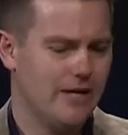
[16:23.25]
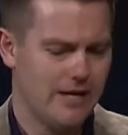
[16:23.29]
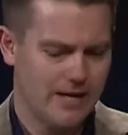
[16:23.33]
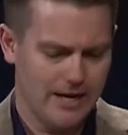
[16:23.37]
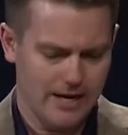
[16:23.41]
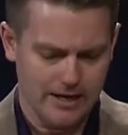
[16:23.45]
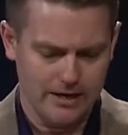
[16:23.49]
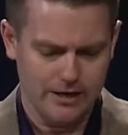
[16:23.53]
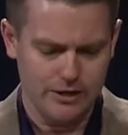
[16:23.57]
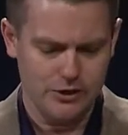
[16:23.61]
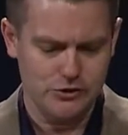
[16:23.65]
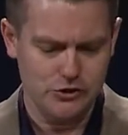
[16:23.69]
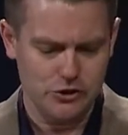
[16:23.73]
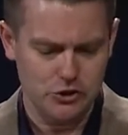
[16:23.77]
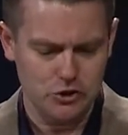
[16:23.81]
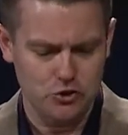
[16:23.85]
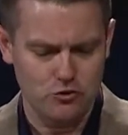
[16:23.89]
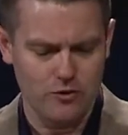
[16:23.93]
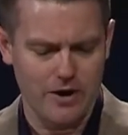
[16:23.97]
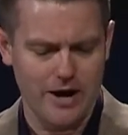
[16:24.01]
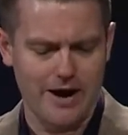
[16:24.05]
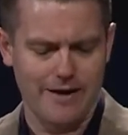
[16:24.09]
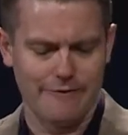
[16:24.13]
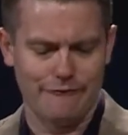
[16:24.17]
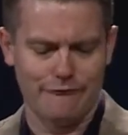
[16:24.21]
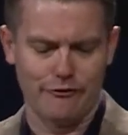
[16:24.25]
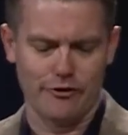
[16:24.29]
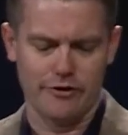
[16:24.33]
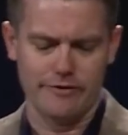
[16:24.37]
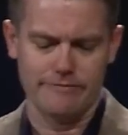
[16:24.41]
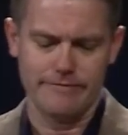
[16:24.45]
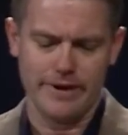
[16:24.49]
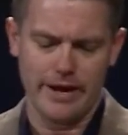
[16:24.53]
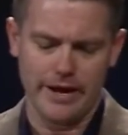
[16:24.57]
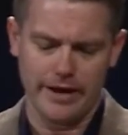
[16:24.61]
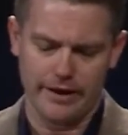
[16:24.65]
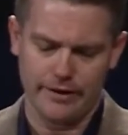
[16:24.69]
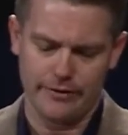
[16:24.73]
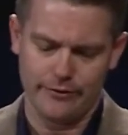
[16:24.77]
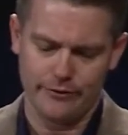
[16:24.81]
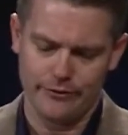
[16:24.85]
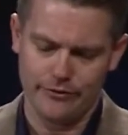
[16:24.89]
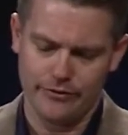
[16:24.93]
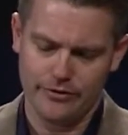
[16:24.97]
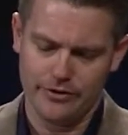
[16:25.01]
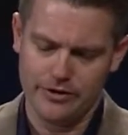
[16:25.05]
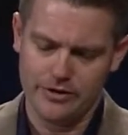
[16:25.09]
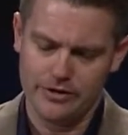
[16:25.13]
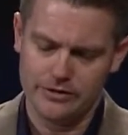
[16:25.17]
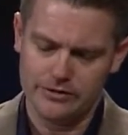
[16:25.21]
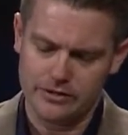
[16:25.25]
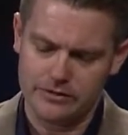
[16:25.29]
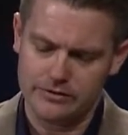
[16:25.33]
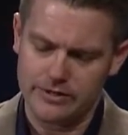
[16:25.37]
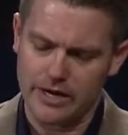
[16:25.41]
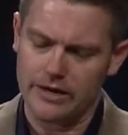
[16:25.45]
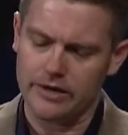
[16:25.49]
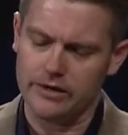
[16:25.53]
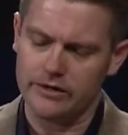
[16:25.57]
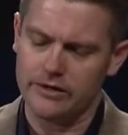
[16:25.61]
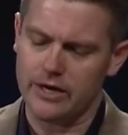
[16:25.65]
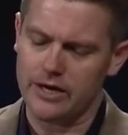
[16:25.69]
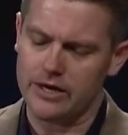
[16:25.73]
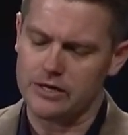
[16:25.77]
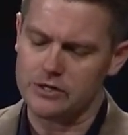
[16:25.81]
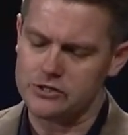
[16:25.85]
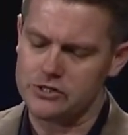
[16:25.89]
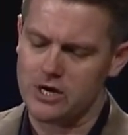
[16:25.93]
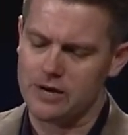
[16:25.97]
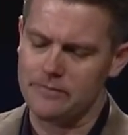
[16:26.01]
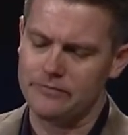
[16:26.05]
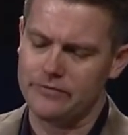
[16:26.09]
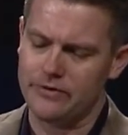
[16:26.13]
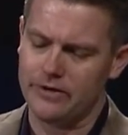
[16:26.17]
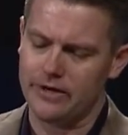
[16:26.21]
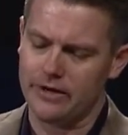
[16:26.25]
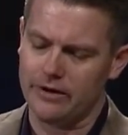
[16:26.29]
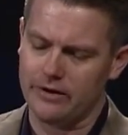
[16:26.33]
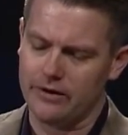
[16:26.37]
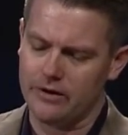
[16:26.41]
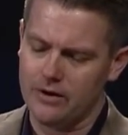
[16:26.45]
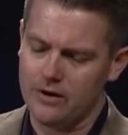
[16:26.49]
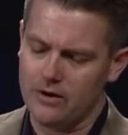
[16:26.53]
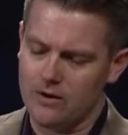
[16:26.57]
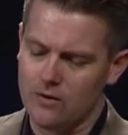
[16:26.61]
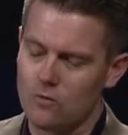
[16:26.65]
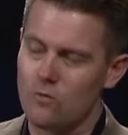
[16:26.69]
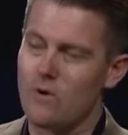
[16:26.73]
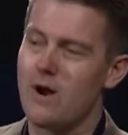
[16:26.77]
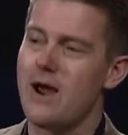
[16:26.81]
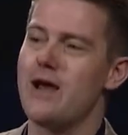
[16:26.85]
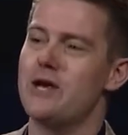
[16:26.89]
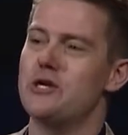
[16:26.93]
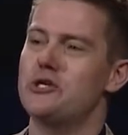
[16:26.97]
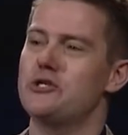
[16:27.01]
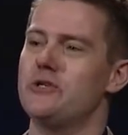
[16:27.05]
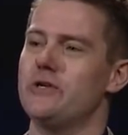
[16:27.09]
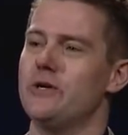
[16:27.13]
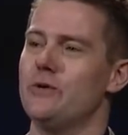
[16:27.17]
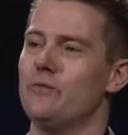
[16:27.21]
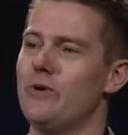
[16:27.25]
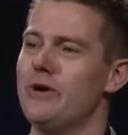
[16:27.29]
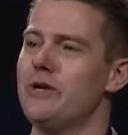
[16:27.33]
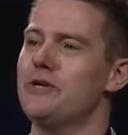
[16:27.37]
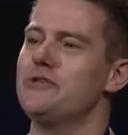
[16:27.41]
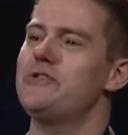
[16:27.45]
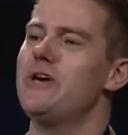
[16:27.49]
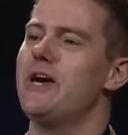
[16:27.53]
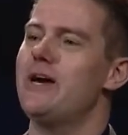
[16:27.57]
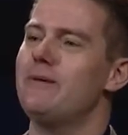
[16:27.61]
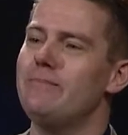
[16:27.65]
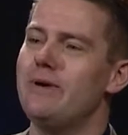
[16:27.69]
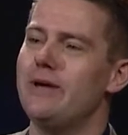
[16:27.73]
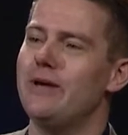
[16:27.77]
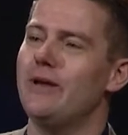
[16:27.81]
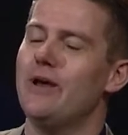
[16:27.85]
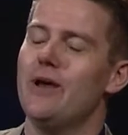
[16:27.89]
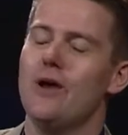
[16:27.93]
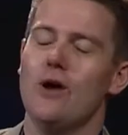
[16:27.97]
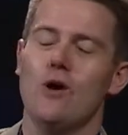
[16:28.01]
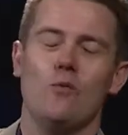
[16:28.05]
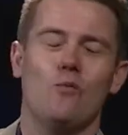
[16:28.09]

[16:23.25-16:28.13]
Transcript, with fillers: It is a trap for a man to dedicate something rashly. What does that mean?